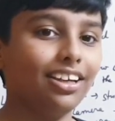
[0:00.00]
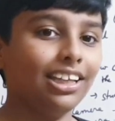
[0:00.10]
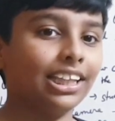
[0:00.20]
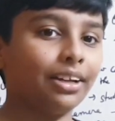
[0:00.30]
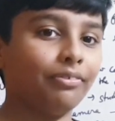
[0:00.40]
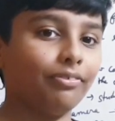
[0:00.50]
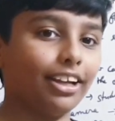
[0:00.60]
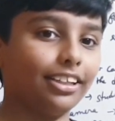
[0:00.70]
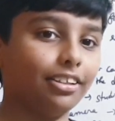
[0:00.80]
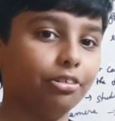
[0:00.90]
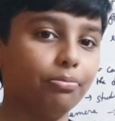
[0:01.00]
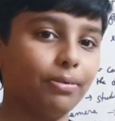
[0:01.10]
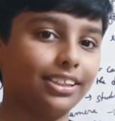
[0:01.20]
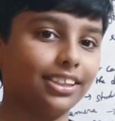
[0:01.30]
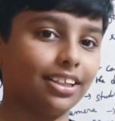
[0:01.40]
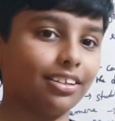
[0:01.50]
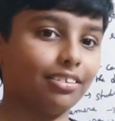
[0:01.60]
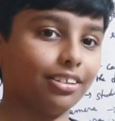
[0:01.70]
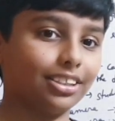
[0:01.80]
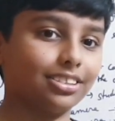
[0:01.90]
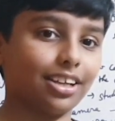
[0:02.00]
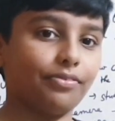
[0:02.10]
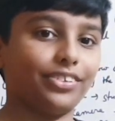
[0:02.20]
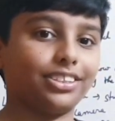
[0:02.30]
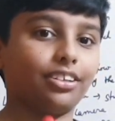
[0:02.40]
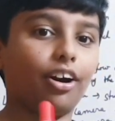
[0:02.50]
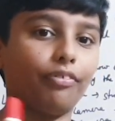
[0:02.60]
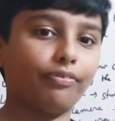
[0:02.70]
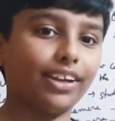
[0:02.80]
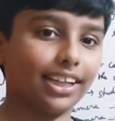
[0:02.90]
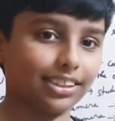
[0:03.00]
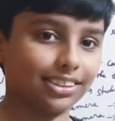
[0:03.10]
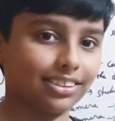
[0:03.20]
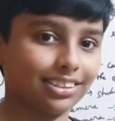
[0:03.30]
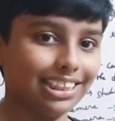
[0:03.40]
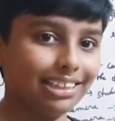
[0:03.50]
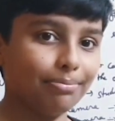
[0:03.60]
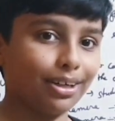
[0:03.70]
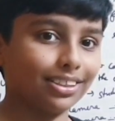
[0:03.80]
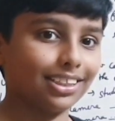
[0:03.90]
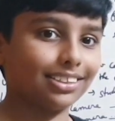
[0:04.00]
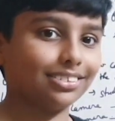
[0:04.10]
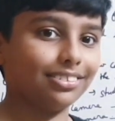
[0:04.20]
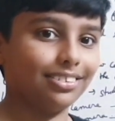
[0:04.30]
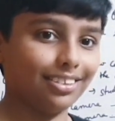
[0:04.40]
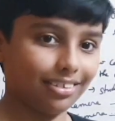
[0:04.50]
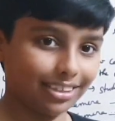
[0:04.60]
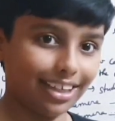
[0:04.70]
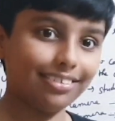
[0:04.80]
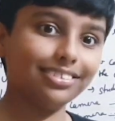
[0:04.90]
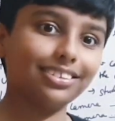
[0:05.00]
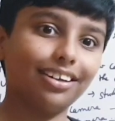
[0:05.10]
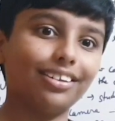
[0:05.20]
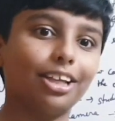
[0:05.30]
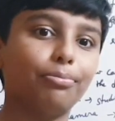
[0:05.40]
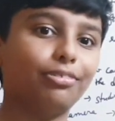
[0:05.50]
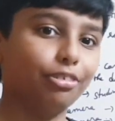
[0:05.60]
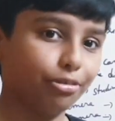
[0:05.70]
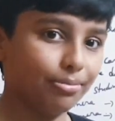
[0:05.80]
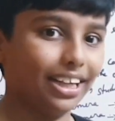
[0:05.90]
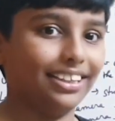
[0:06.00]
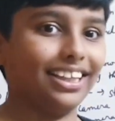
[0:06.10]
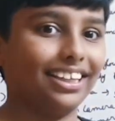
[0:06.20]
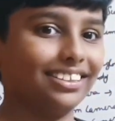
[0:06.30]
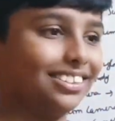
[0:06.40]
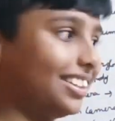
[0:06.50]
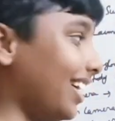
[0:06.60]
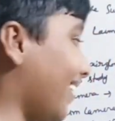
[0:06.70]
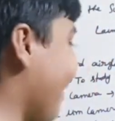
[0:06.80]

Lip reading: that when you picture on the surface of Venus, because those are the two main things. Yeah.